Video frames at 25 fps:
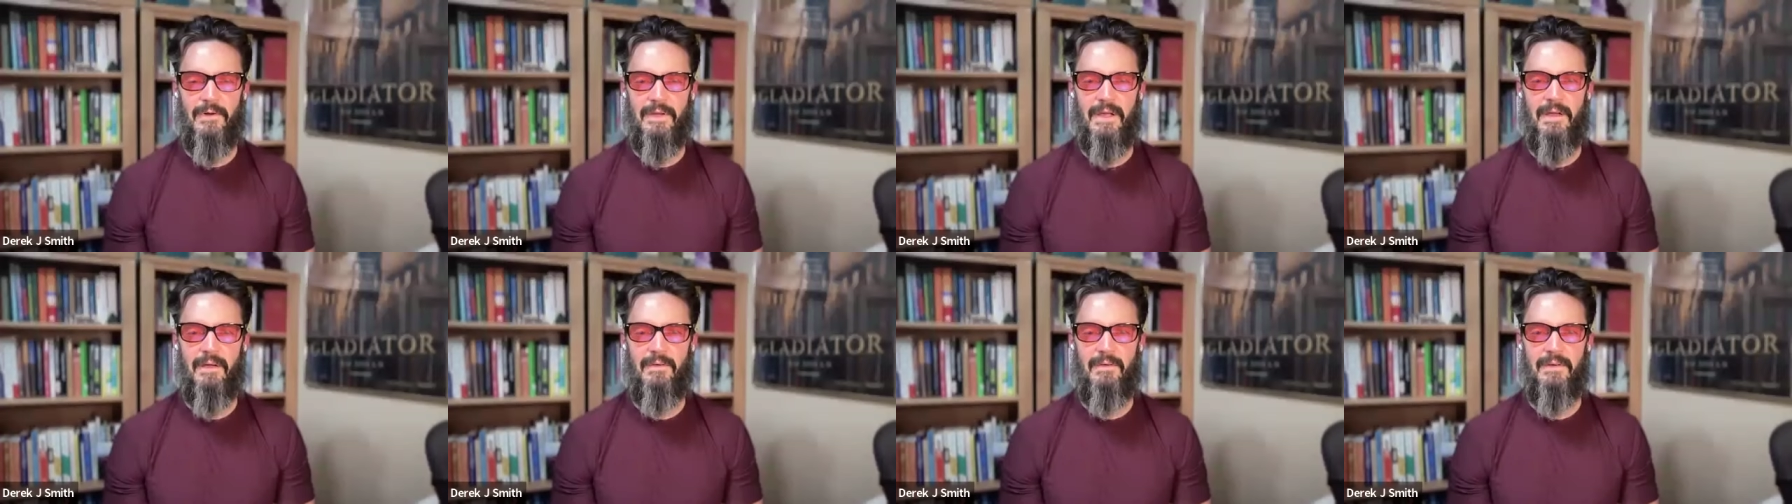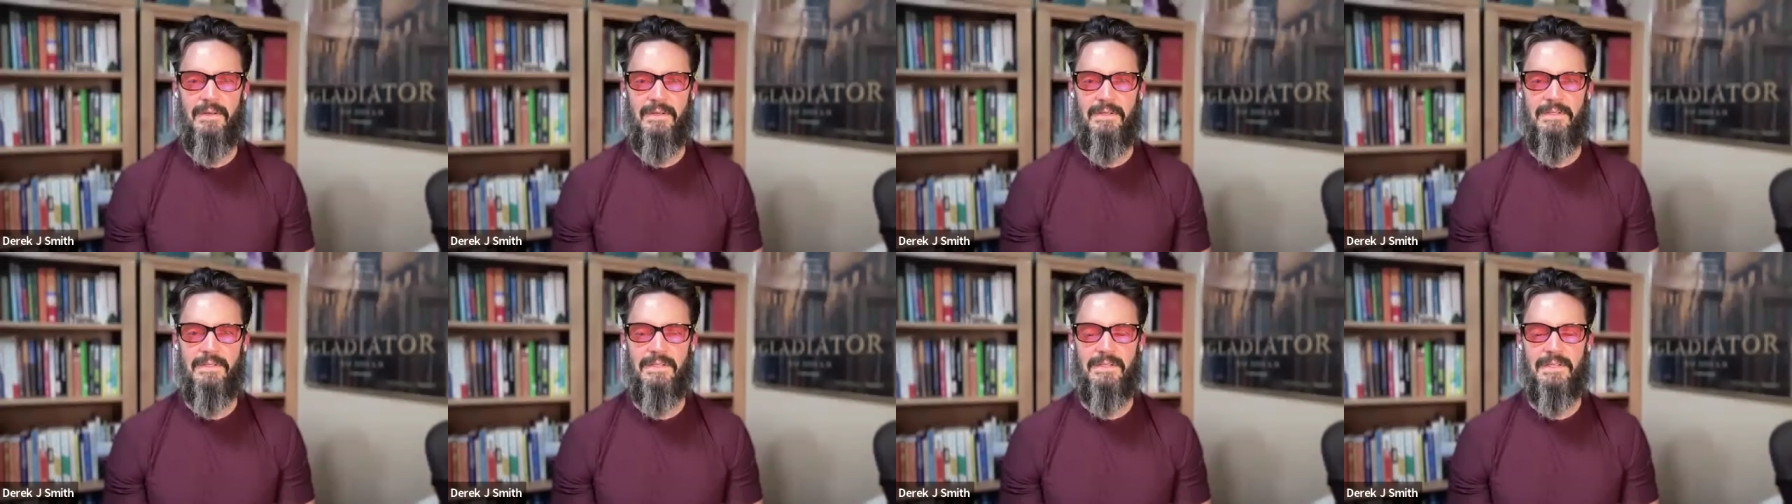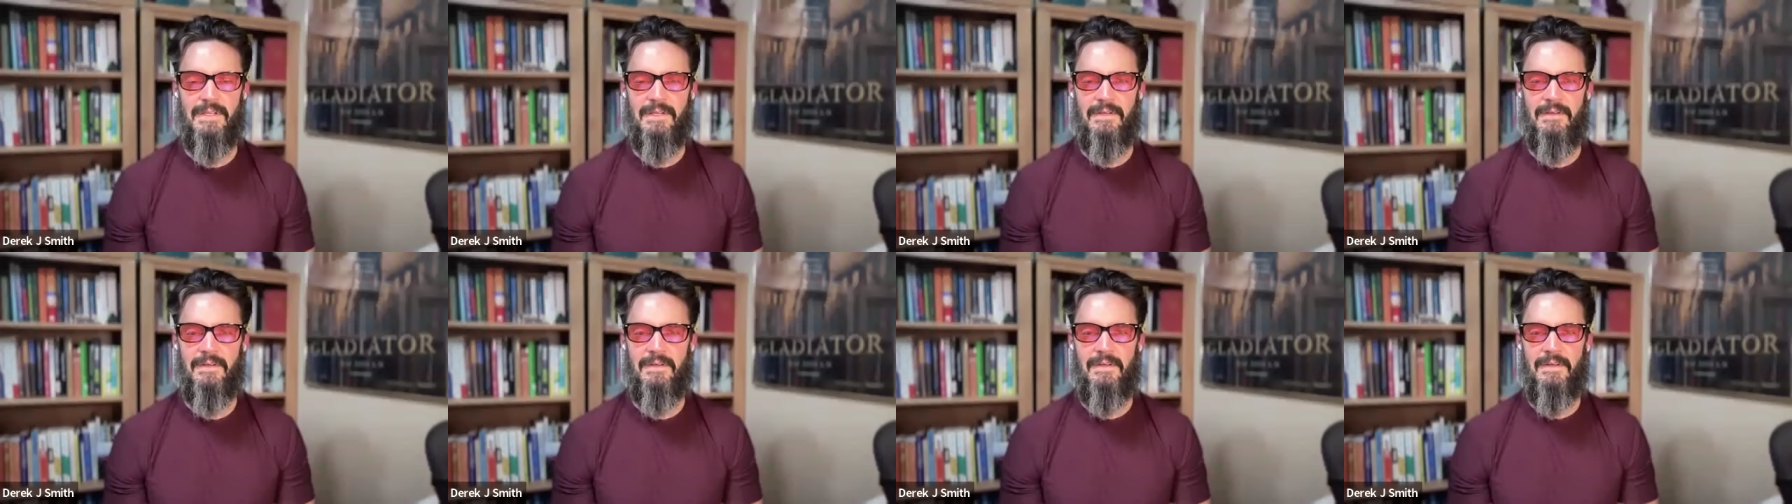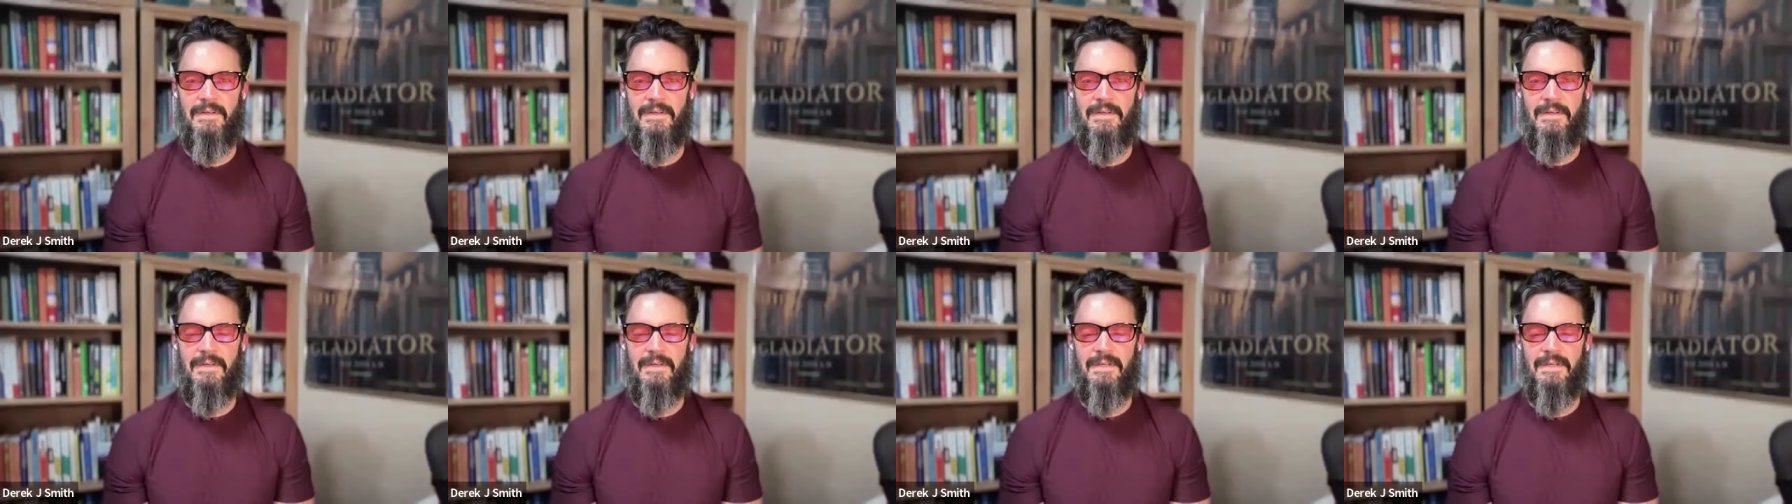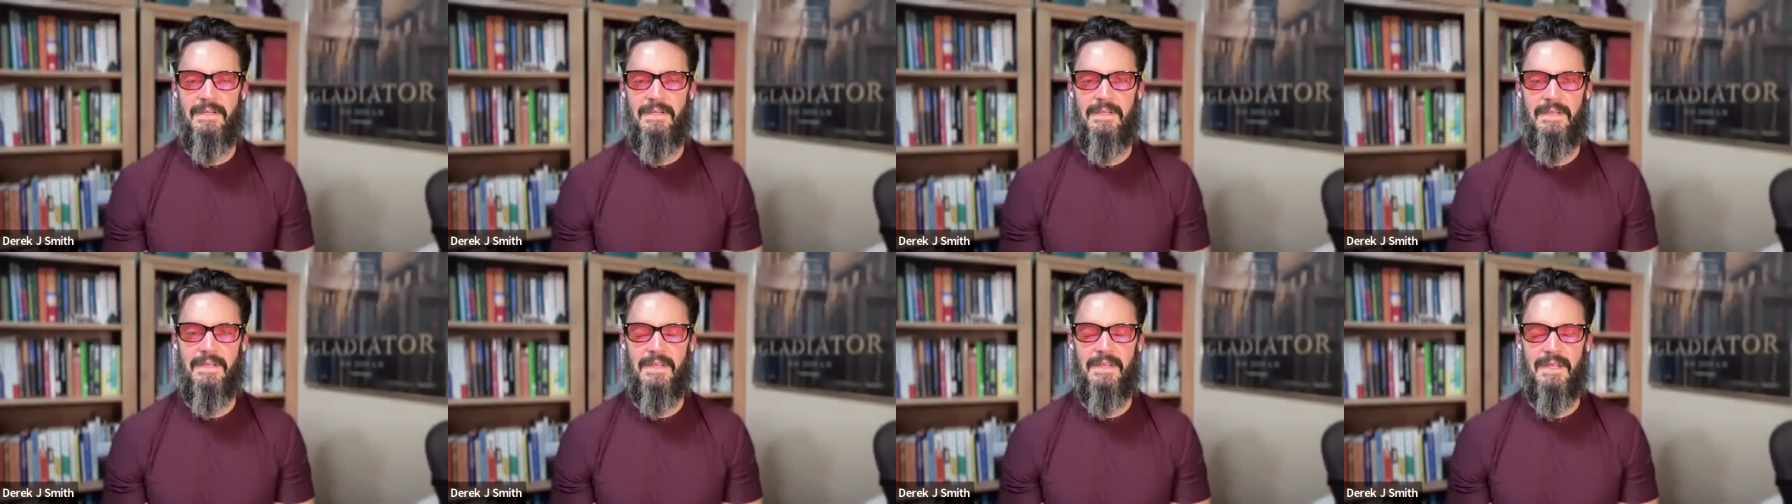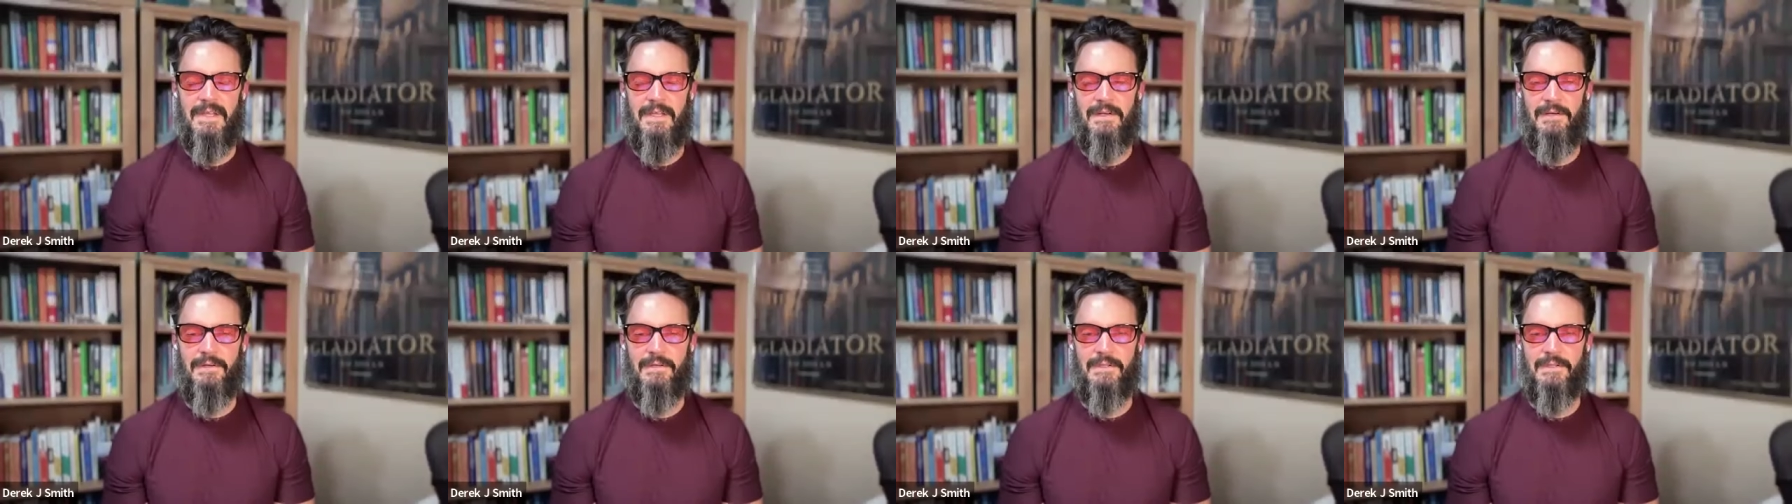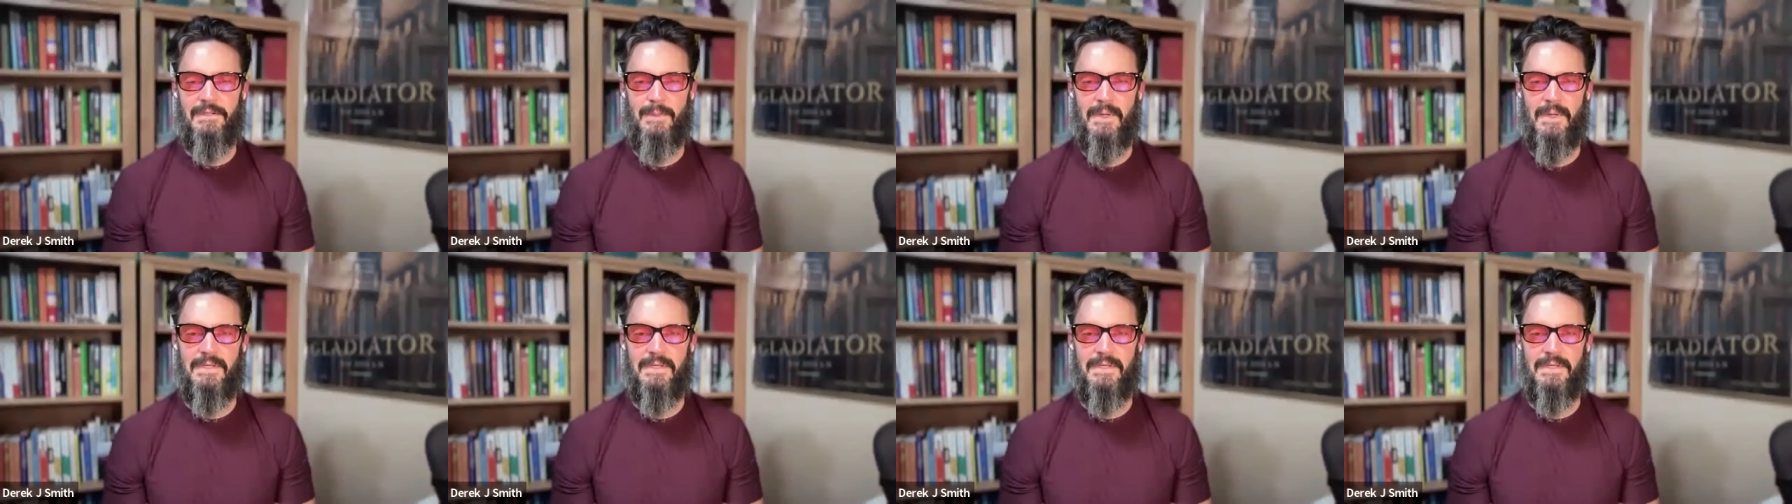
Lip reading: far down into the inner